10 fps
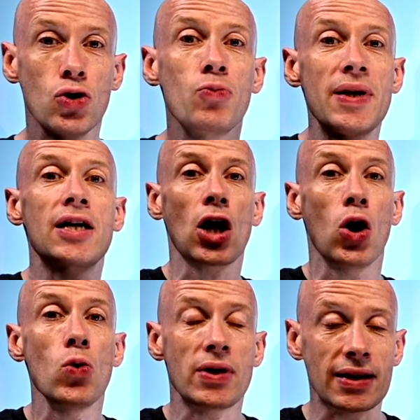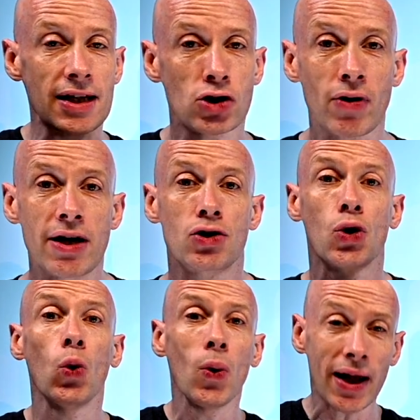to be coded. There's great
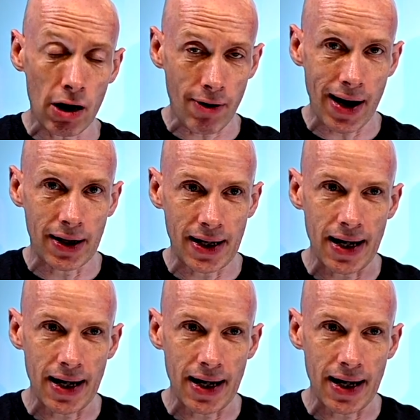tooling around